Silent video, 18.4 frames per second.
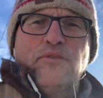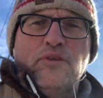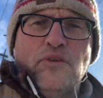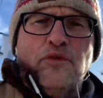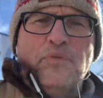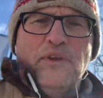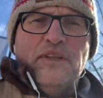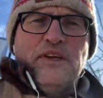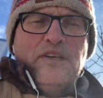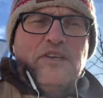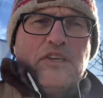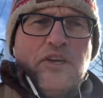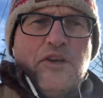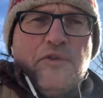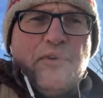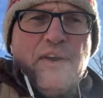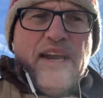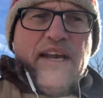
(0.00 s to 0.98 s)
It's really
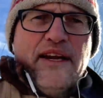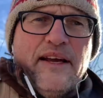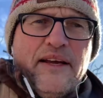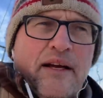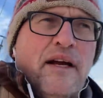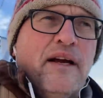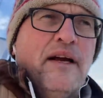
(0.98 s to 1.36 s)
degrading